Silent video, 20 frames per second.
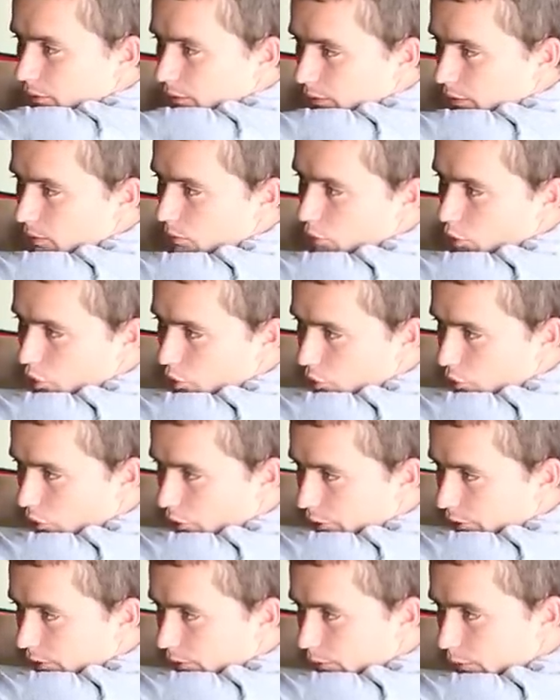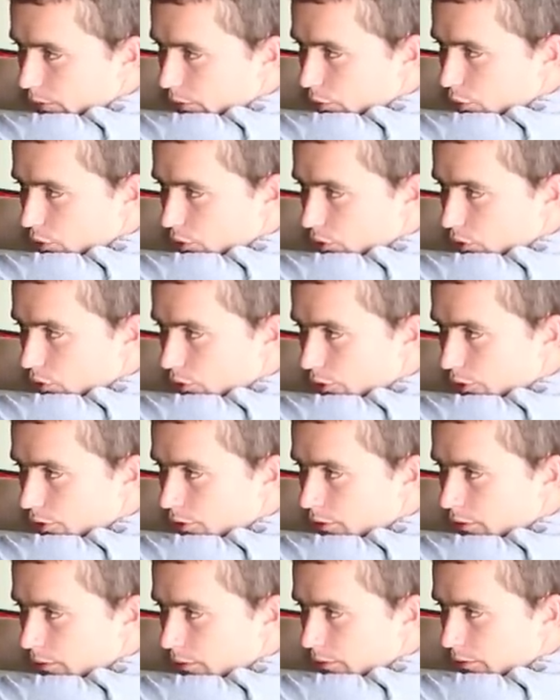it looks like everything's going to
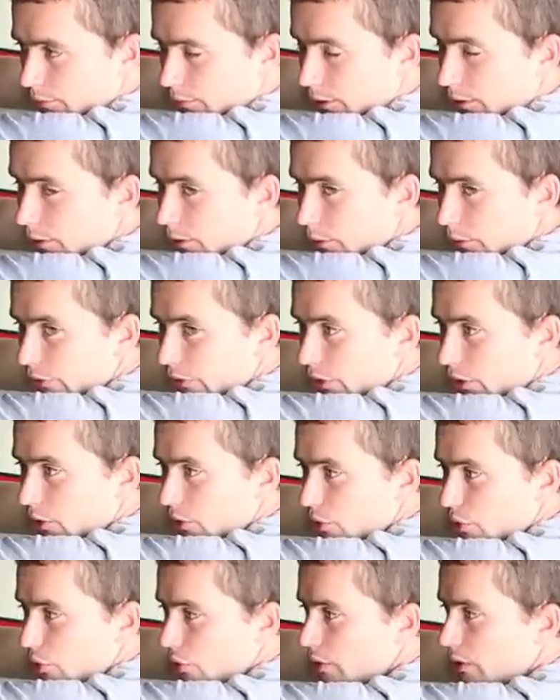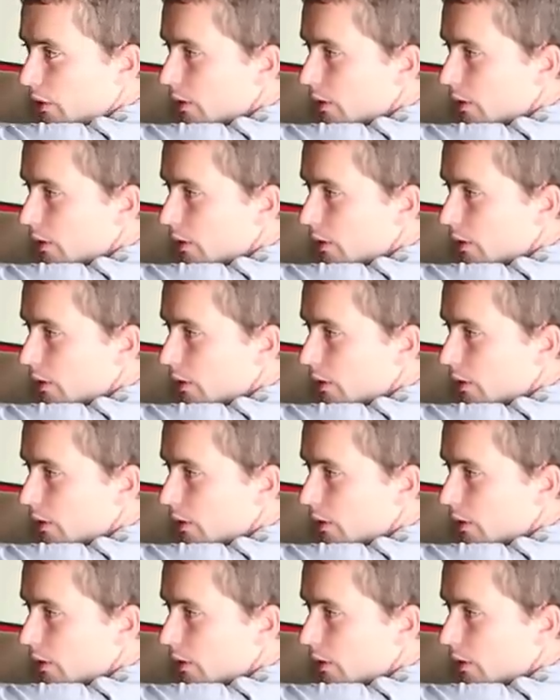clear, and right now it does.